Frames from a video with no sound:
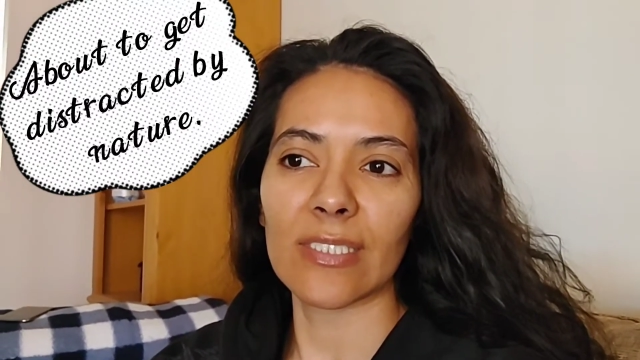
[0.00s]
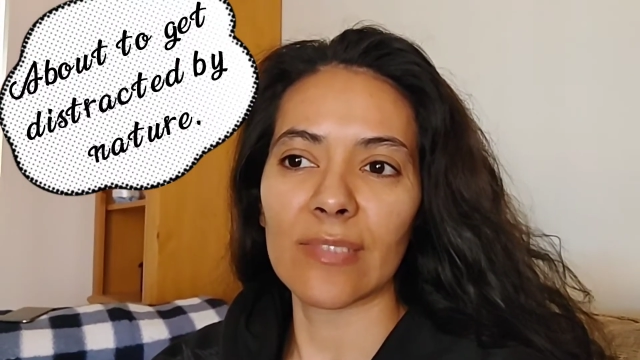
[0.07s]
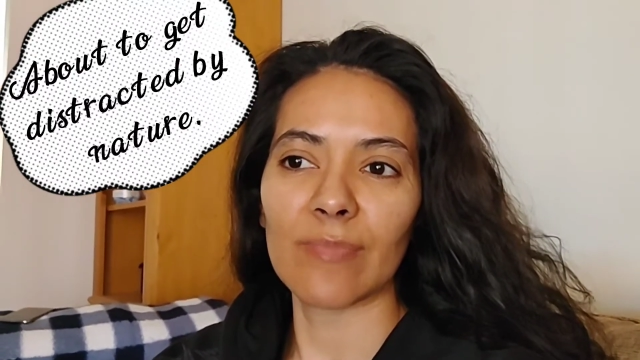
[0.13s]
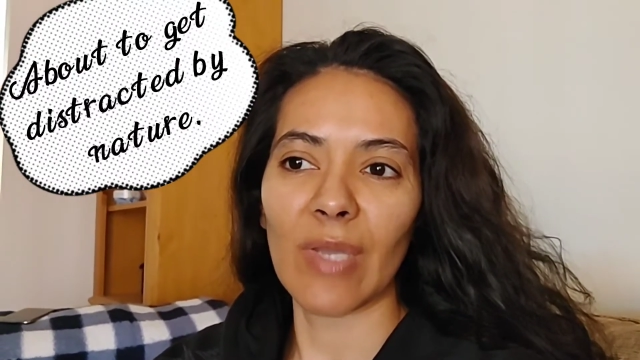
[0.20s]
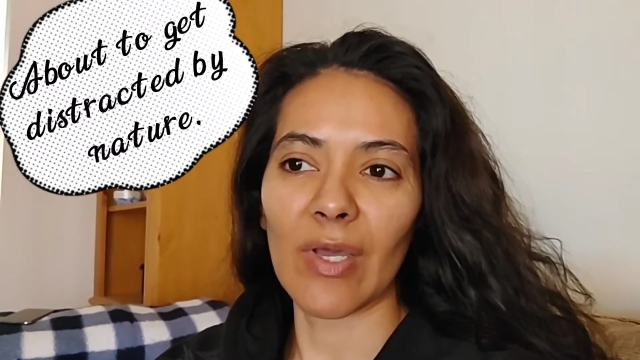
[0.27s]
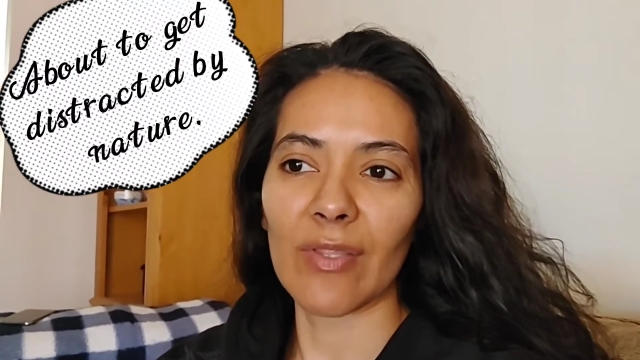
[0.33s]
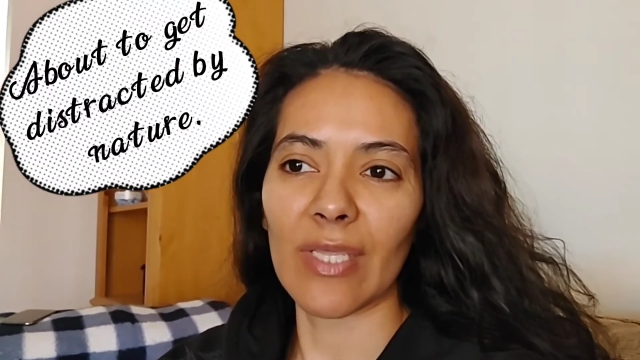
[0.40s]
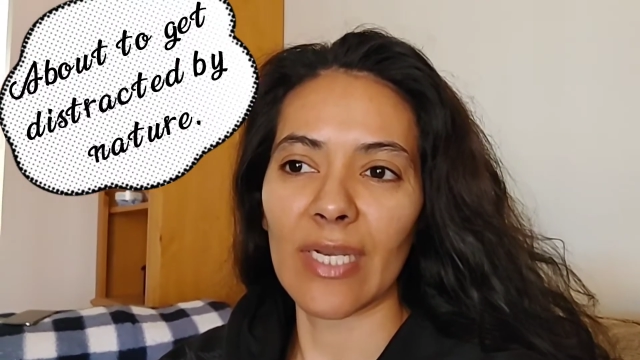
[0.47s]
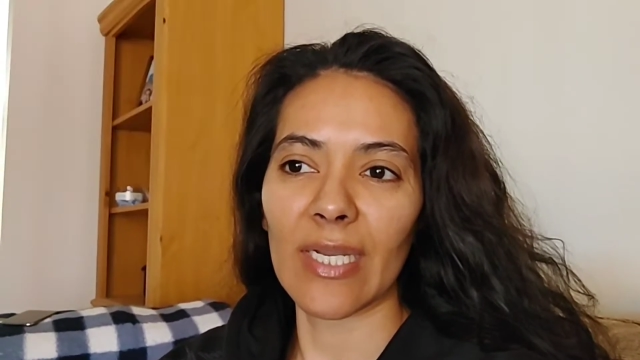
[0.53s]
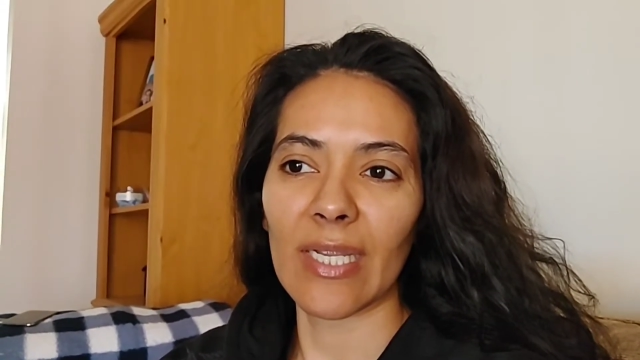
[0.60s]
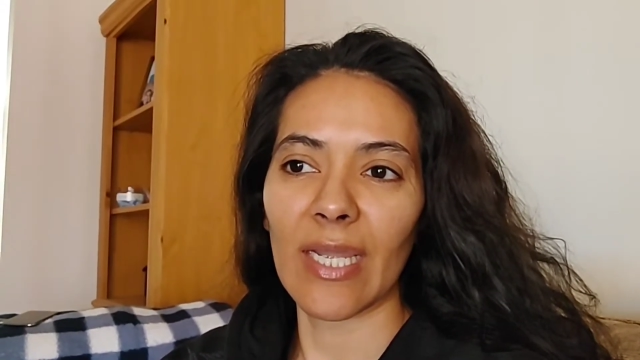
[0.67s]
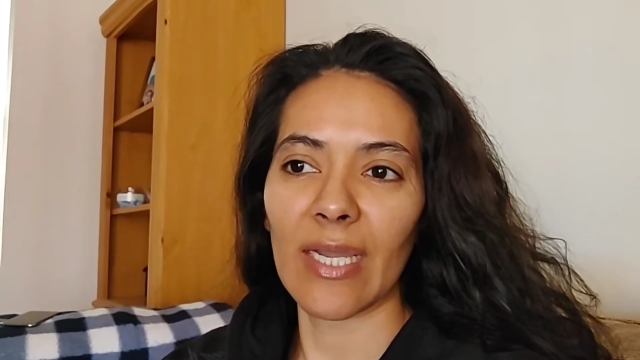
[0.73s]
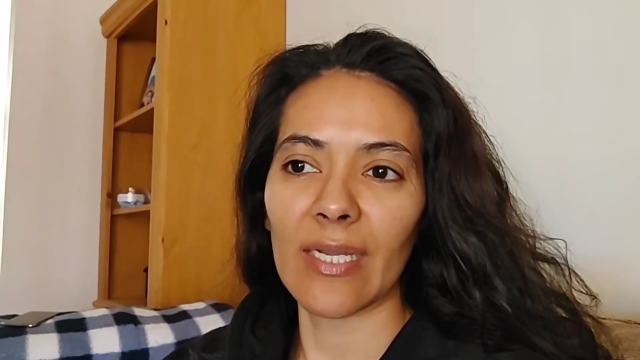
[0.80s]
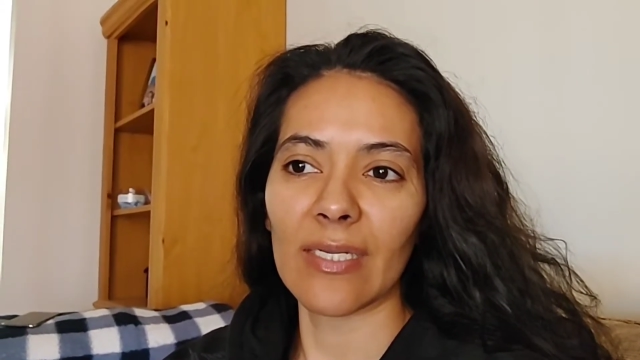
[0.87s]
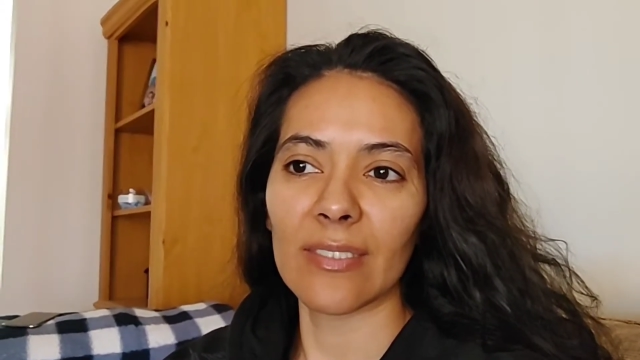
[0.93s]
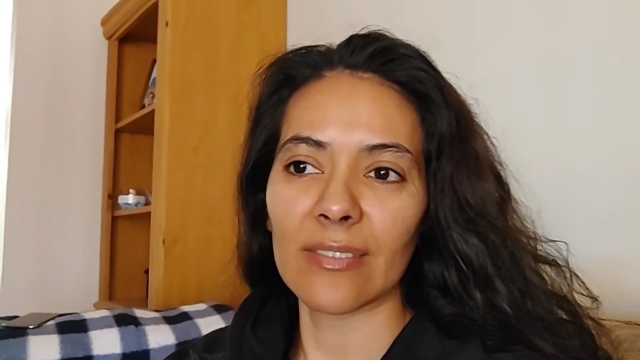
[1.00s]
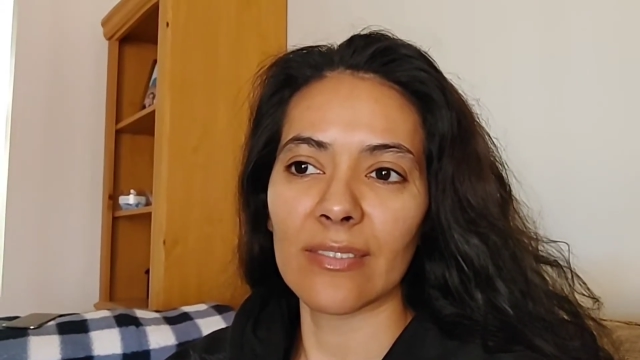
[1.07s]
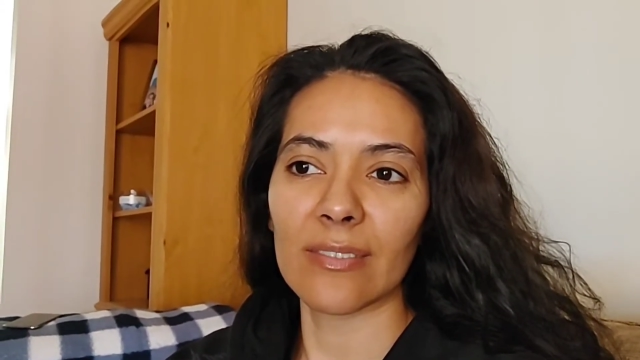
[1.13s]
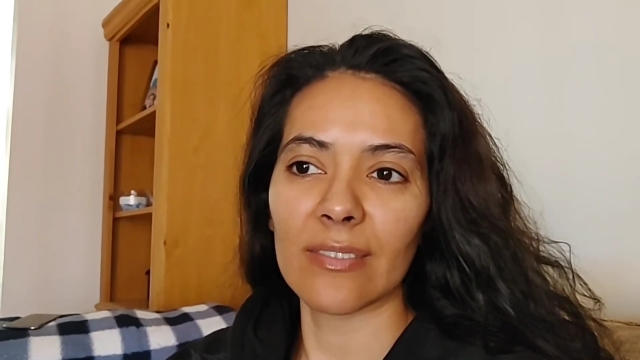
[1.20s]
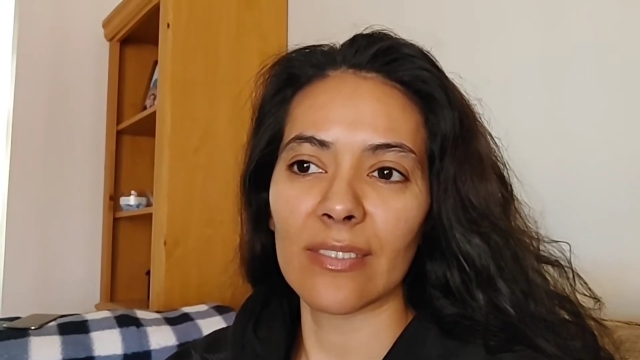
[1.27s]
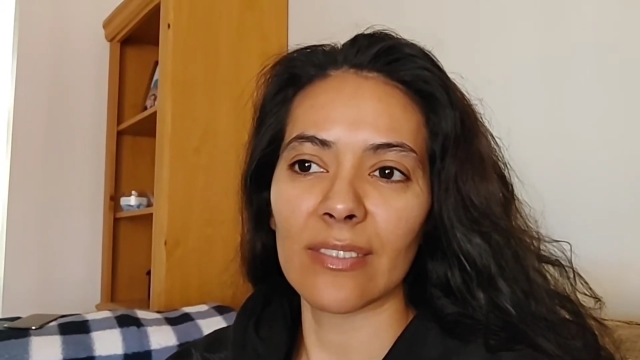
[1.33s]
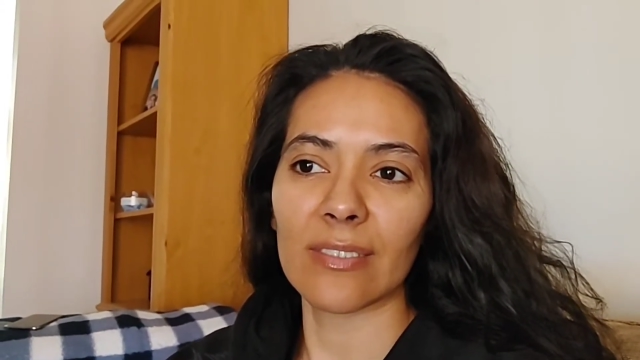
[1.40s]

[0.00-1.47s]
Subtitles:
smell that it has,